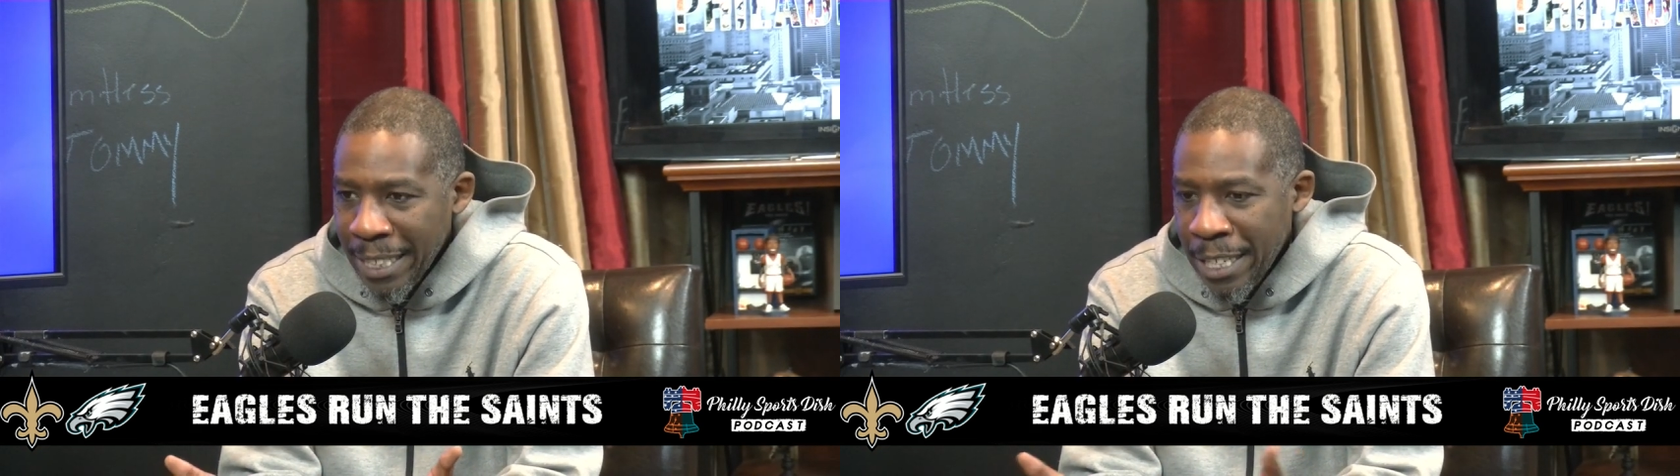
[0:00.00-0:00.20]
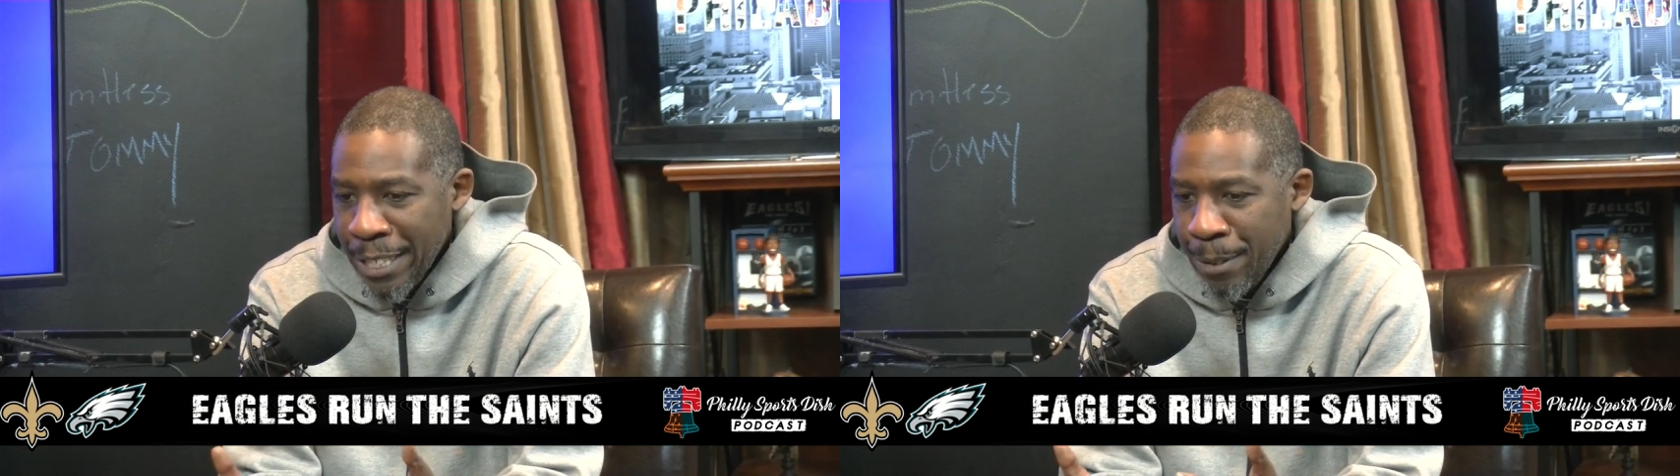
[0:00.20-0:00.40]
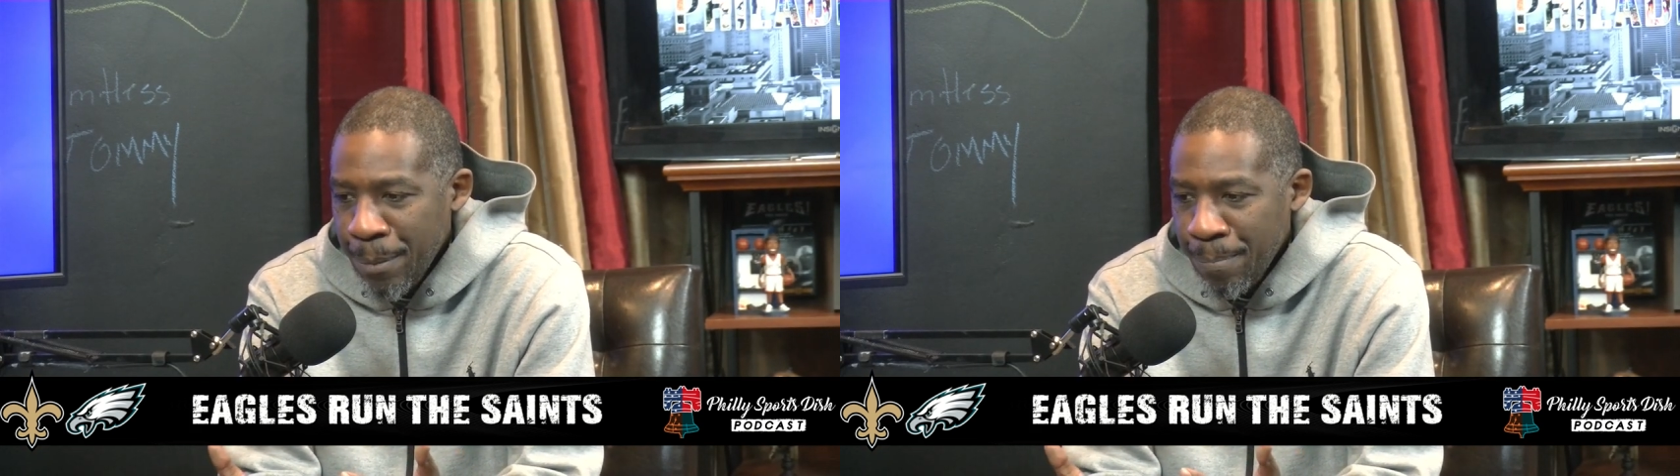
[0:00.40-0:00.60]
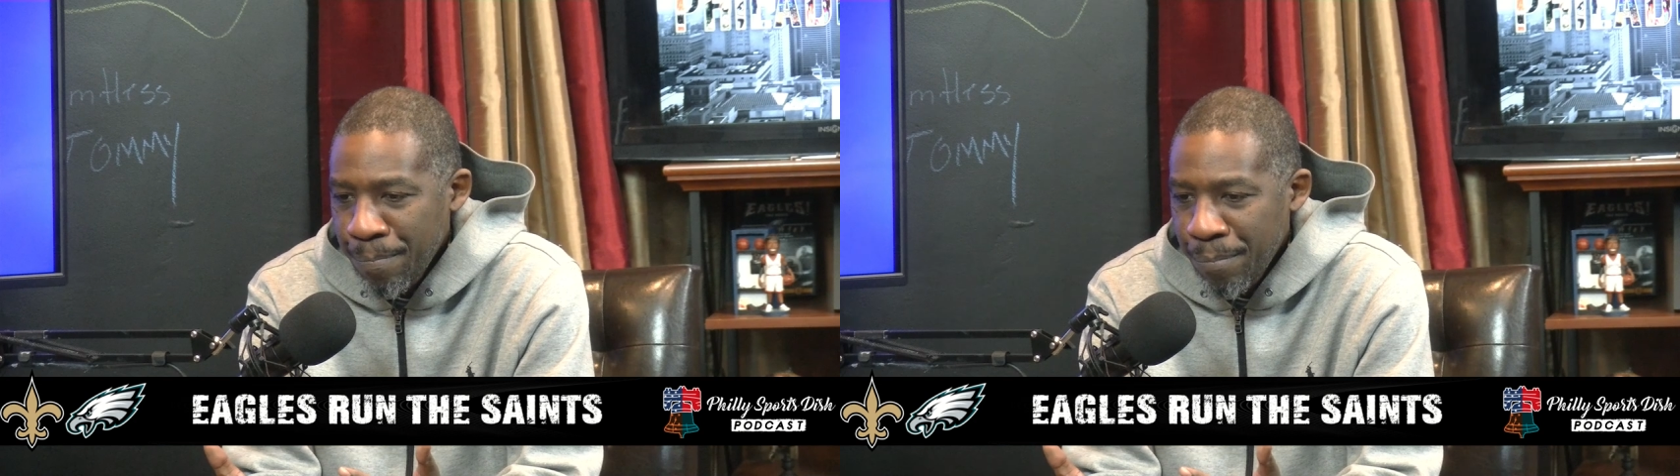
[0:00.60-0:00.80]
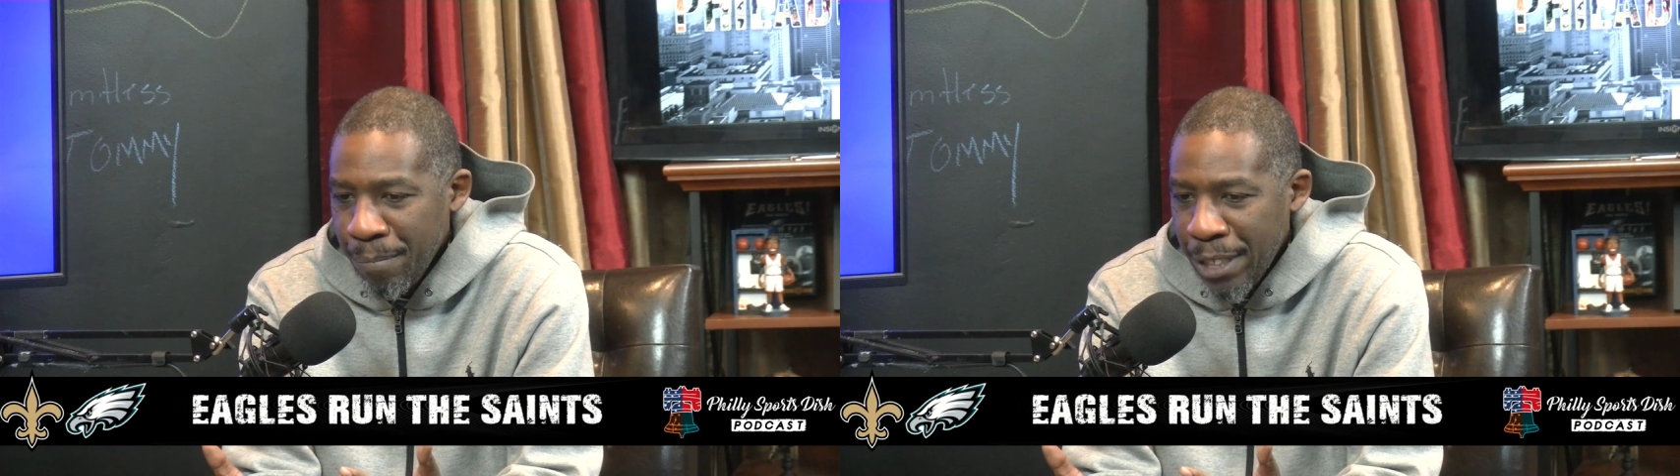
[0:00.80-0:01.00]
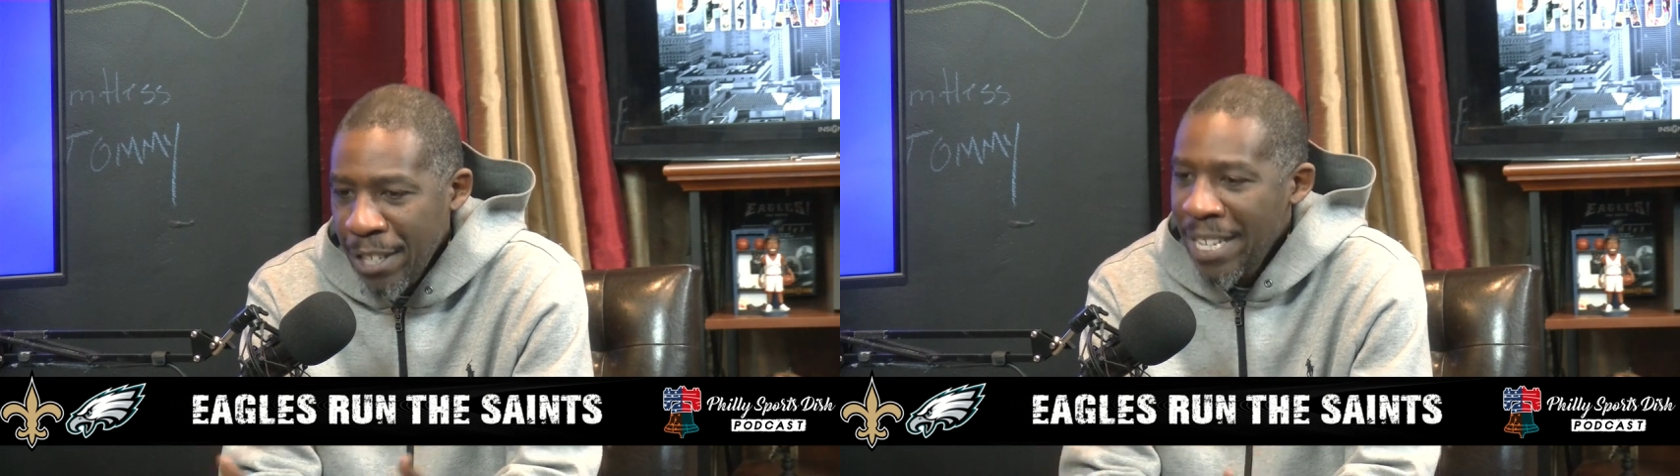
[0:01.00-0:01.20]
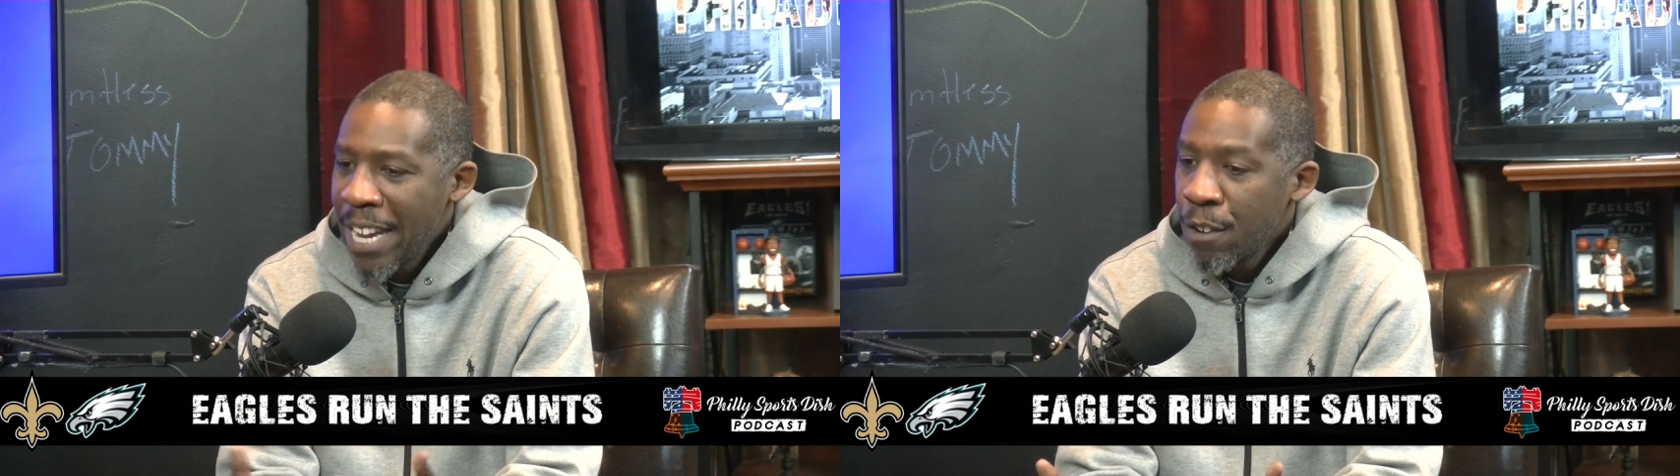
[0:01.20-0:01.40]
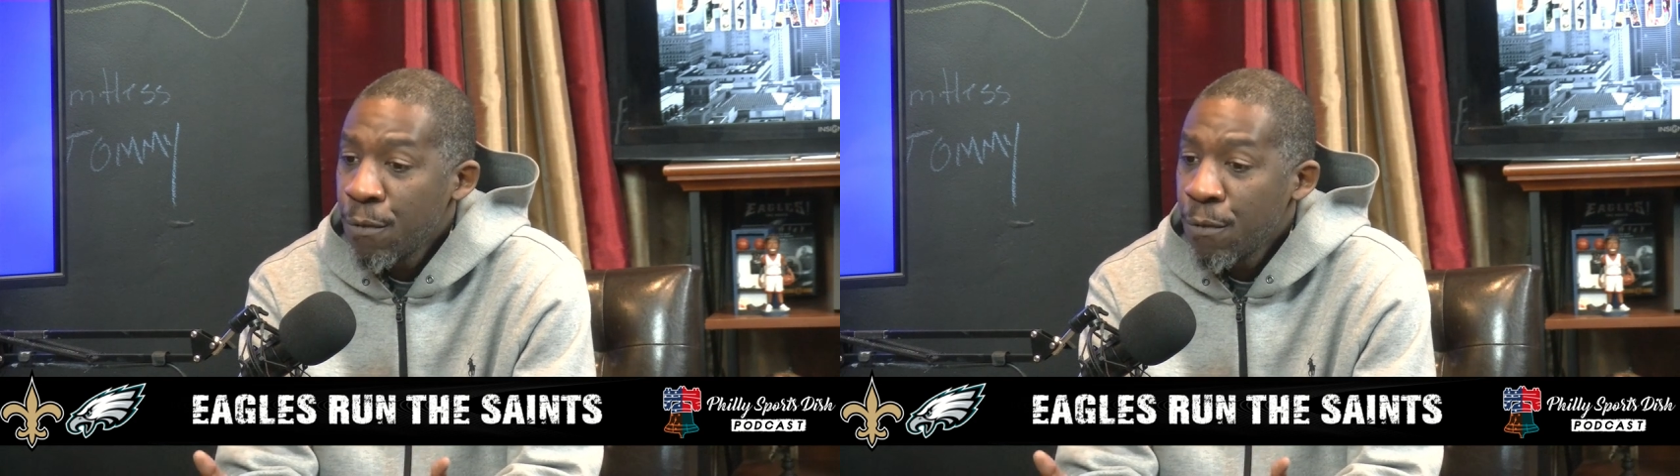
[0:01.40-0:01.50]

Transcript: They're not a